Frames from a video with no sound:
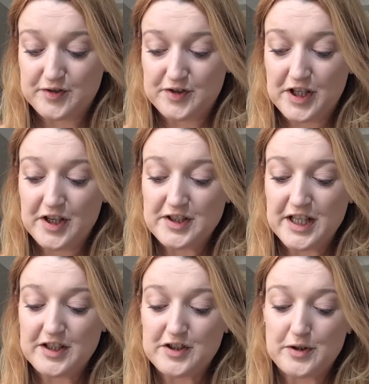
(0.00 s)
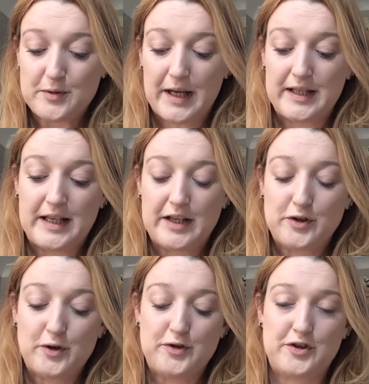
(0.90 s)
turned it into a
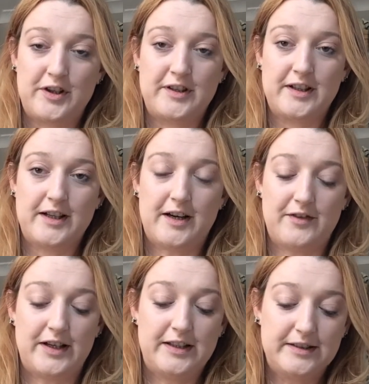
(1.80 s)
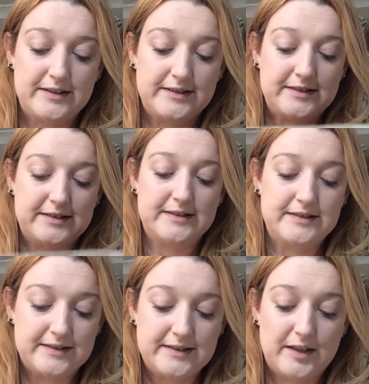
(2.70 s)
cushion cover,
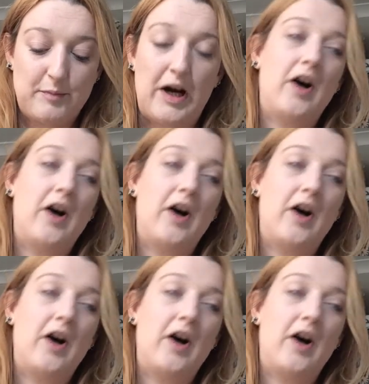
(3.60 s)
but